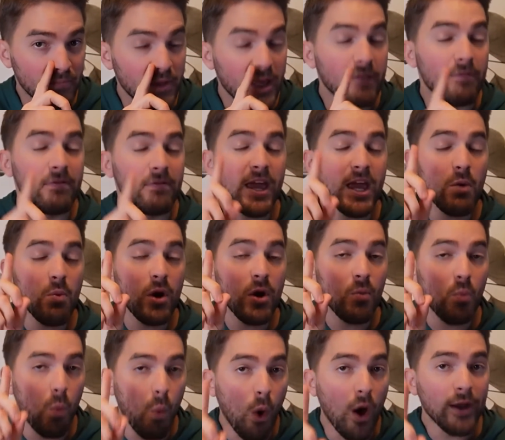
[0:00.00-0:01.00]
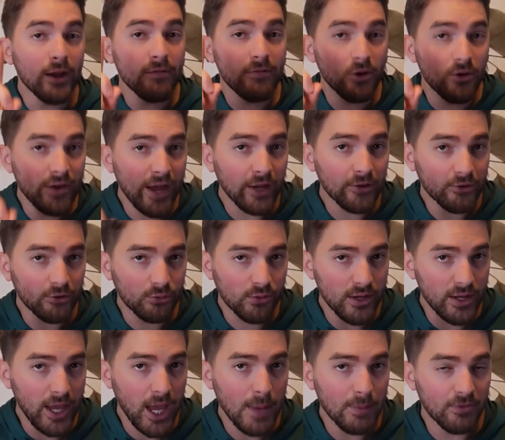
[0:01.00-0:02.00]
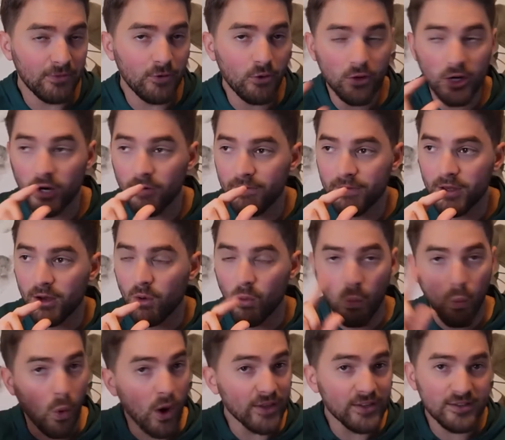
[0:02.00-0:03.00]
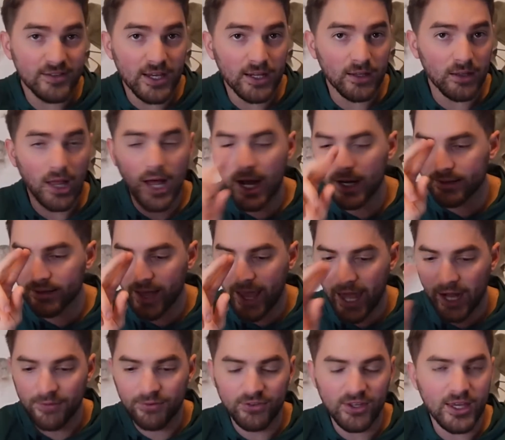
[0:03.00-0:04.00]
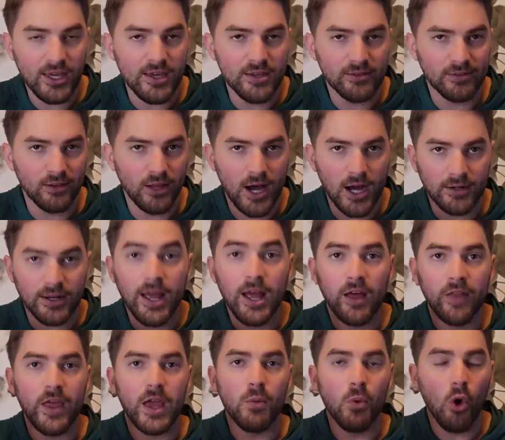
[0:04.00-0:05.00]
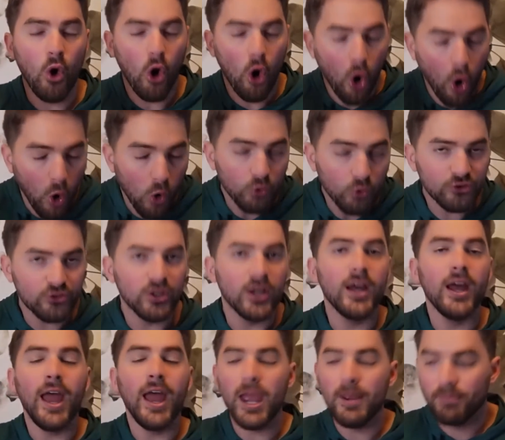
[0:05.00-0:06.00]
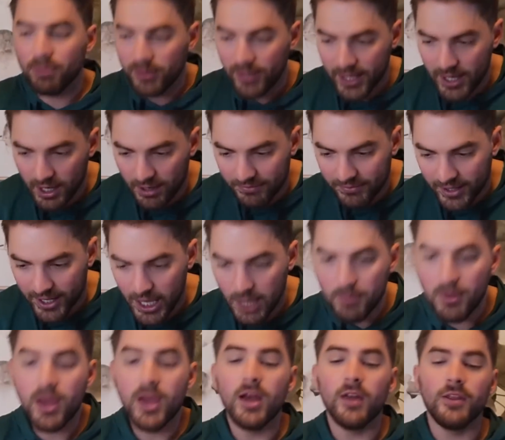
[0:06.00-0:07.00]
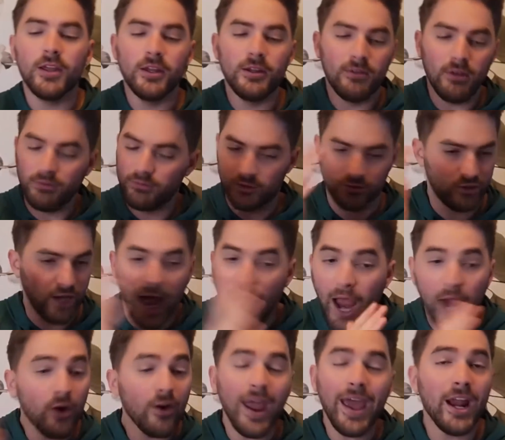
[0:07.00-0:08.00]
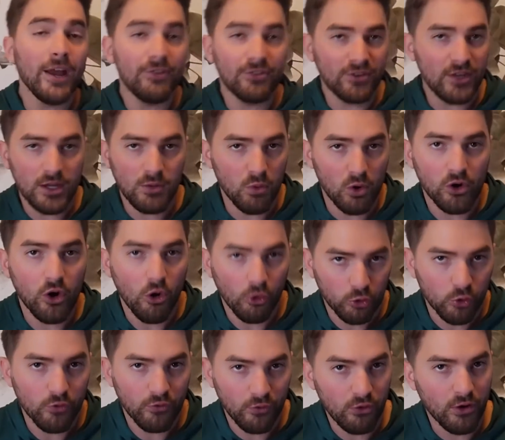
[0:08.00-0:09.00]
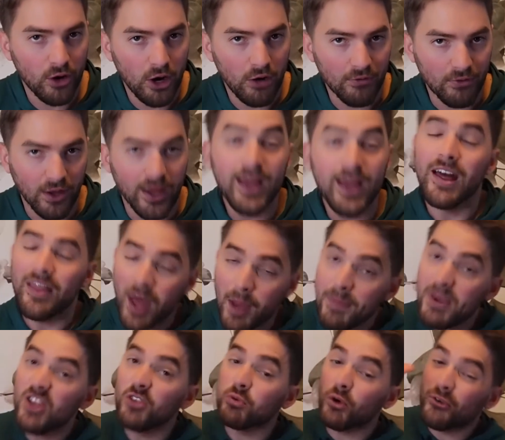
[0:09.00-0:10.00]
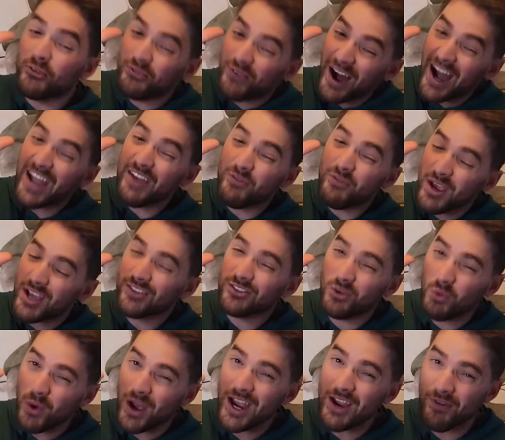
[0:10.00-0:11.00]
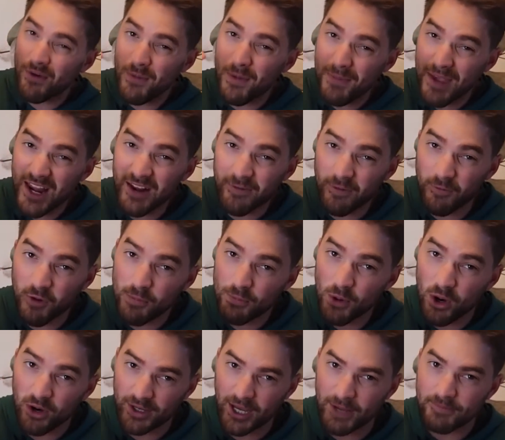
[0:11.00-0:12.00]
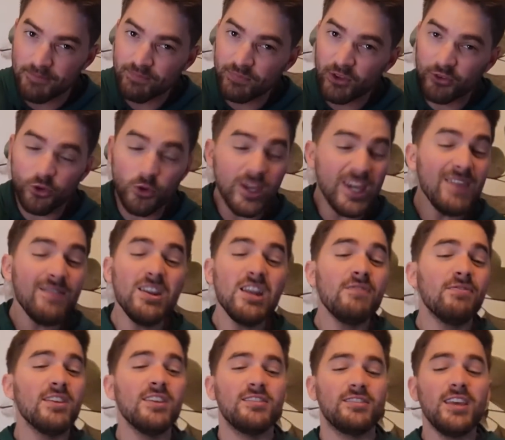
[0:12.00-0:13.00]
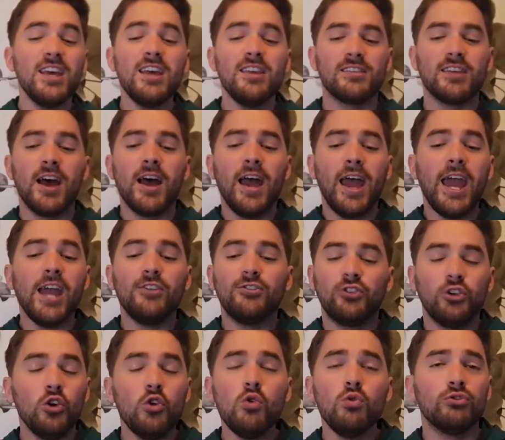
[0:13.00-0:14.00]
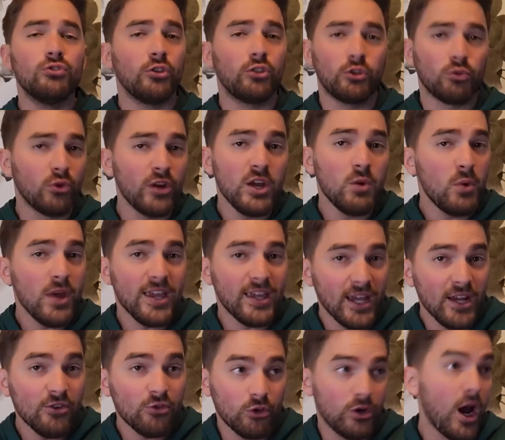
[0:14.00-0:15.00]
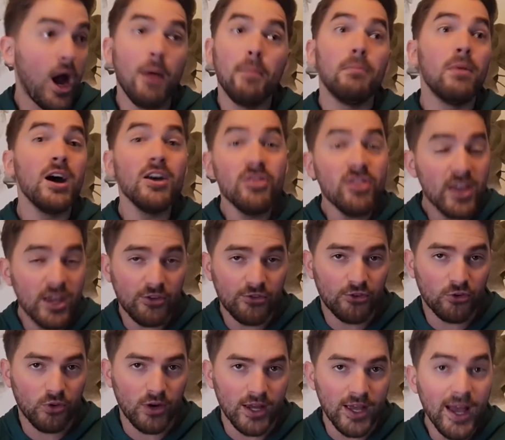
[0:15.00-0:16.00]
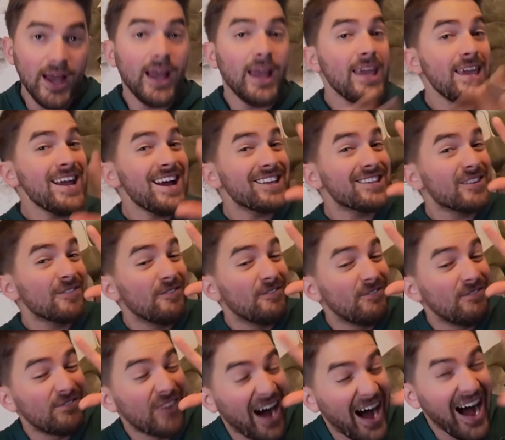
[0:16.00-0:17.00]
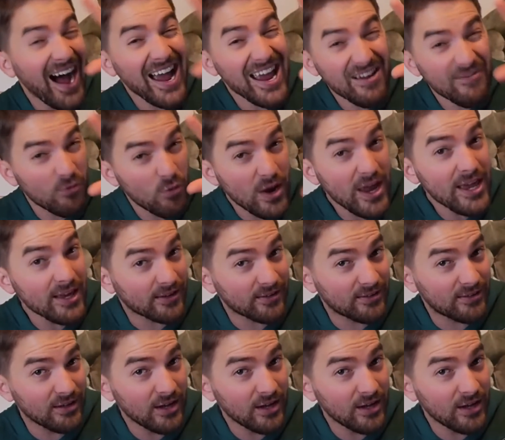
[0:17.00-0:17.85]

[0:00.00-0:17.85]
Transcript: If they win one of their next 3 games, Philadelphia, 1 seed locked, NFC East locked, they will host a playoff game. The entire NFC will go through Philadelphia. That means we're 5 weeks away from a meaningful football game. So even if this is a 2 to 3 week injury, a month injury, he has 5 weeks,